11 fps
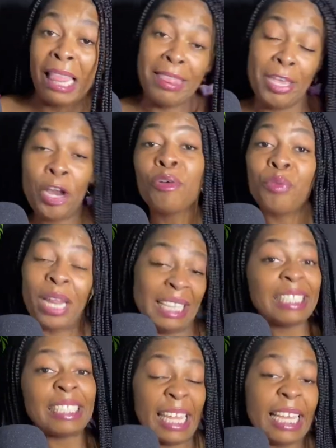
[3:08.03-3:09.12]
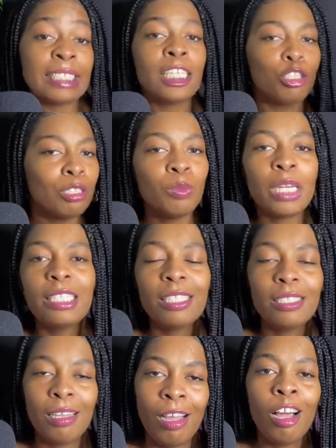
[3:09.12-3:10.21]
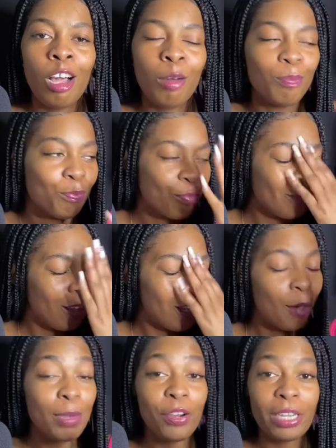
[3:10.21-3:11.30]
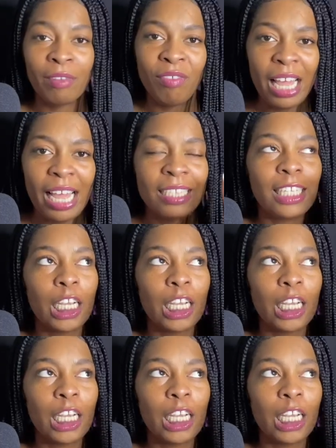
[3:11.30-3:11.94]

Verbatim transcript: They're racist. You see when they did the um American flags,